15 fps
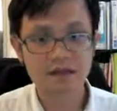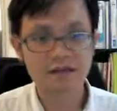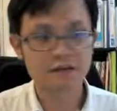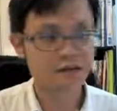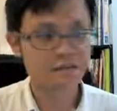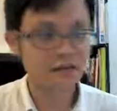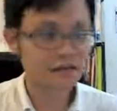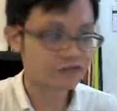
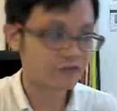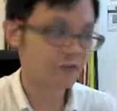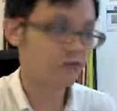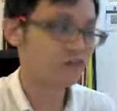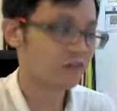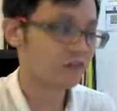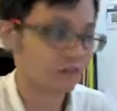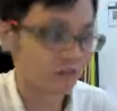But
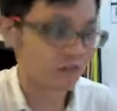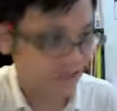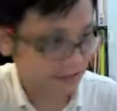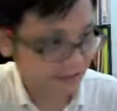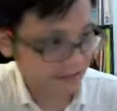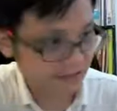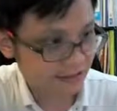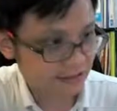for
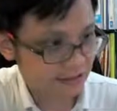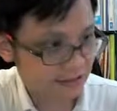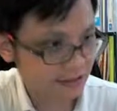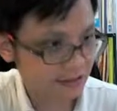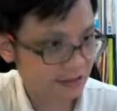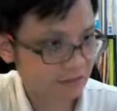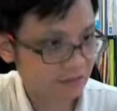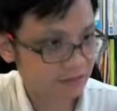
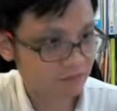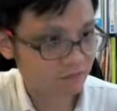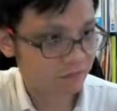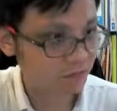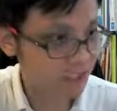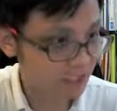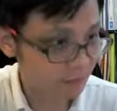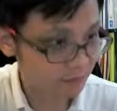the
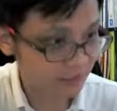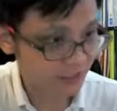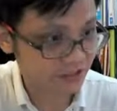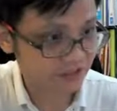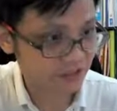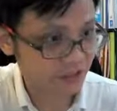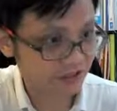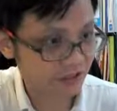blood
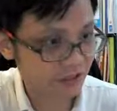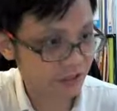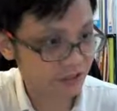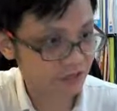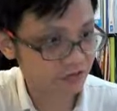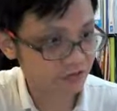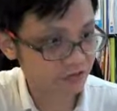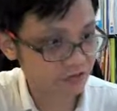pressure, we need
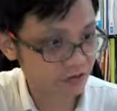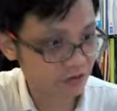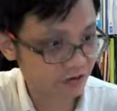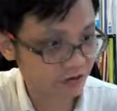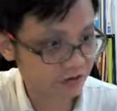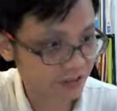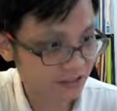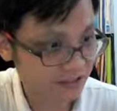to
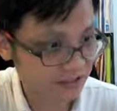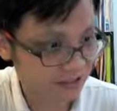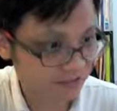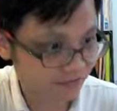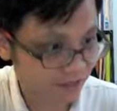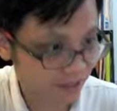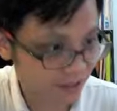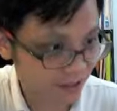call this
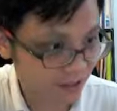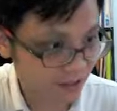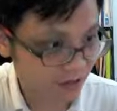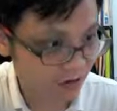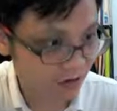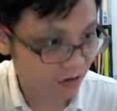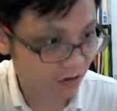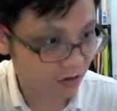
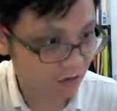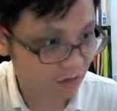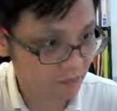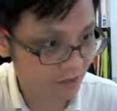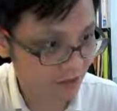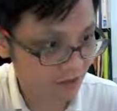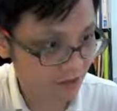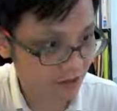
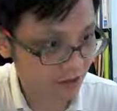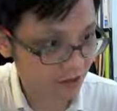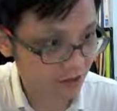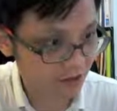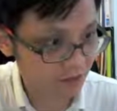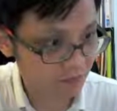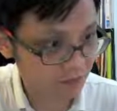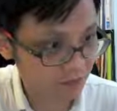
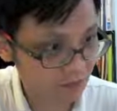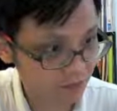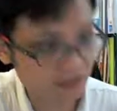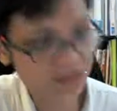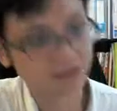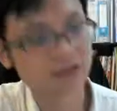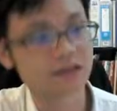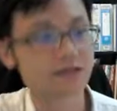
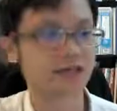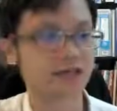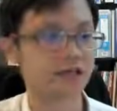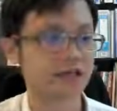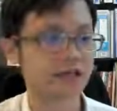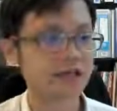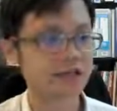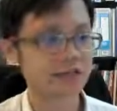Manometer,
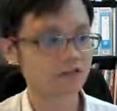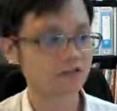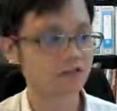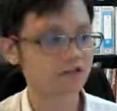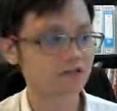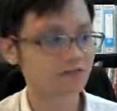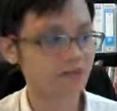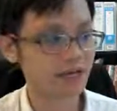okay,
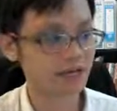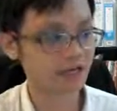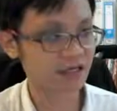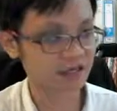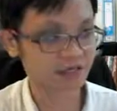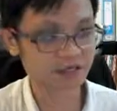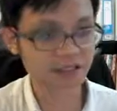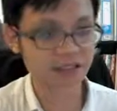to
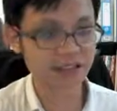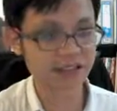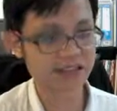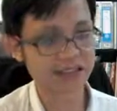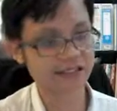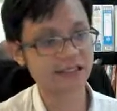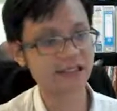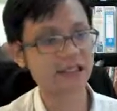measure this
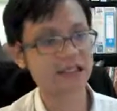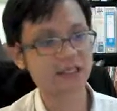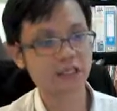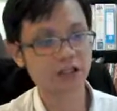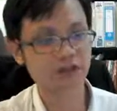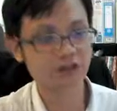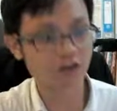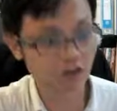thing.
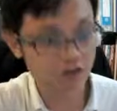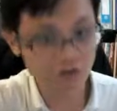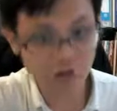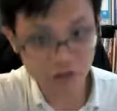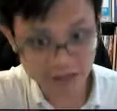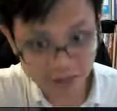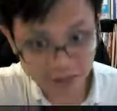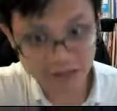So of
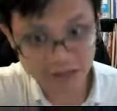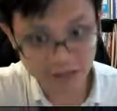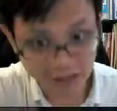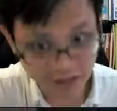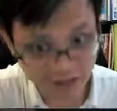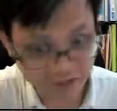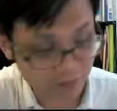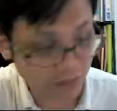course, I
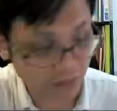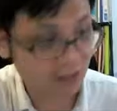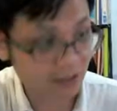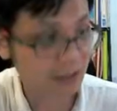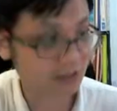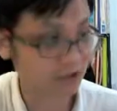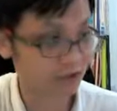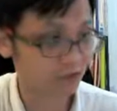recommend
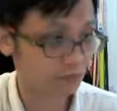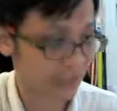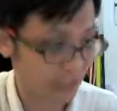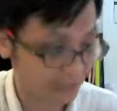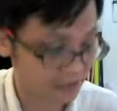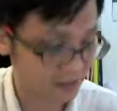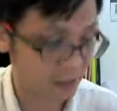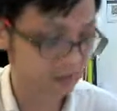that you buy
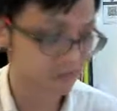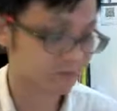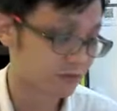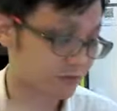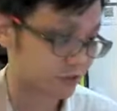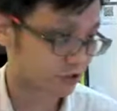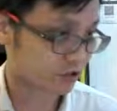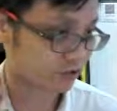this
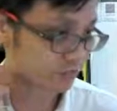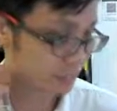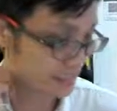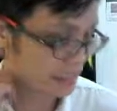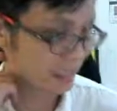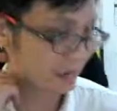from Shopee.